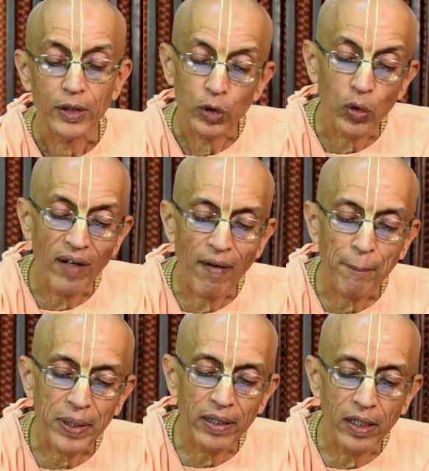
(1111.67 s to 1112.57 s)
You have
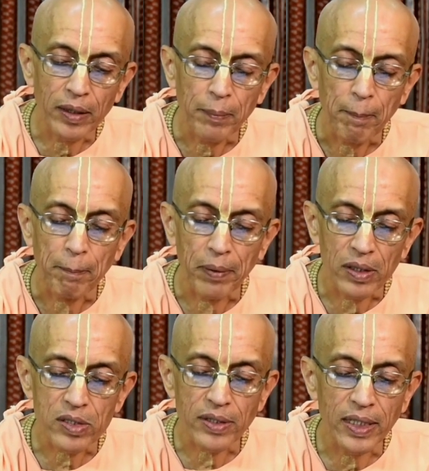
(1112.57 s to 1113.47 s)
appeared
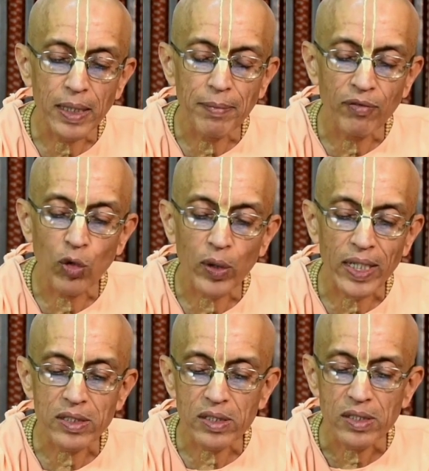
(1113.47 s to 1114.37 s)
personally before
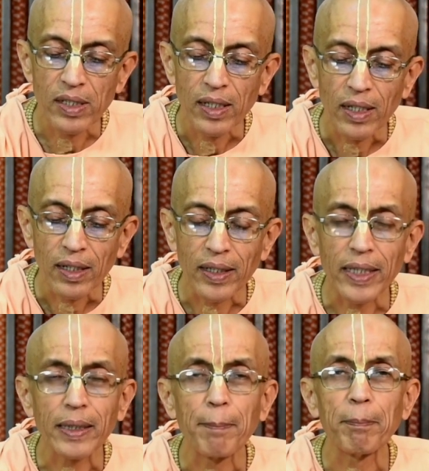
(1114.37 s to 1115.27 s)
us
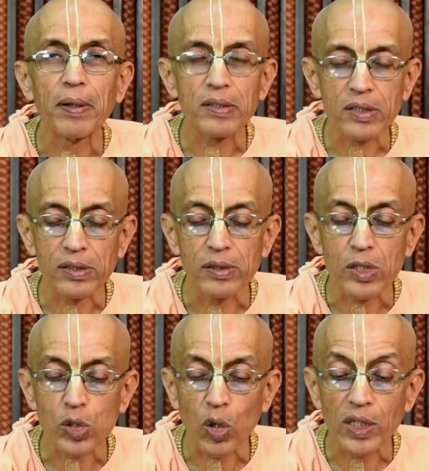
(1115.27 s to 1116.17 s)
like a person
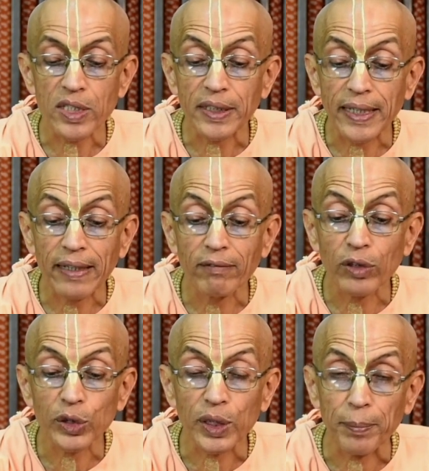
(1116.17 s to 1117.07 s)
soliciting
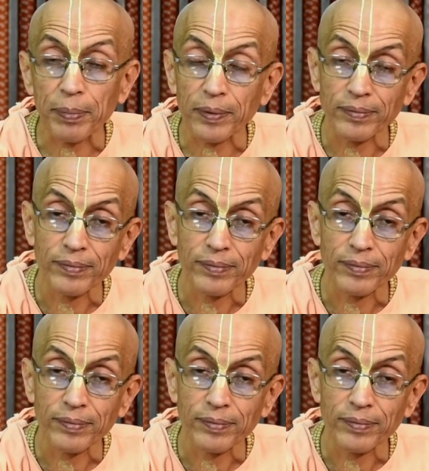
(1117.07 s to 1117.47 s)
worship.